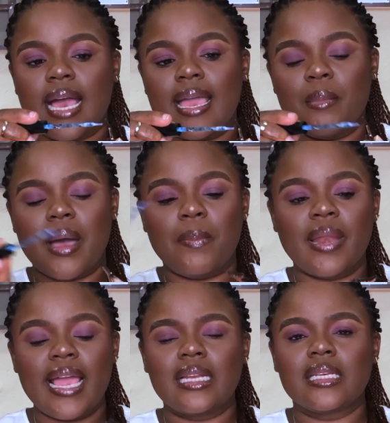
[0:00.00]
I am
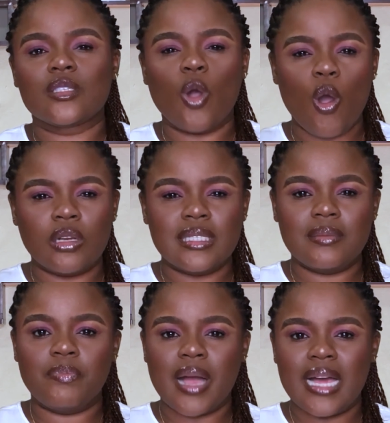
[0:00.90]
applying it on the
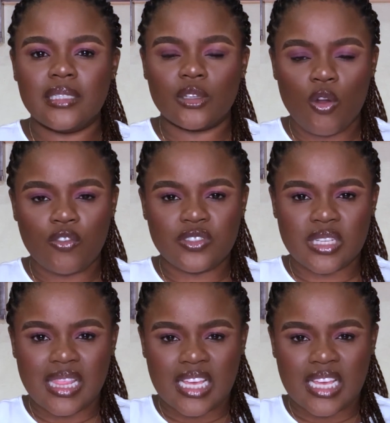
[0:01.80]
band of the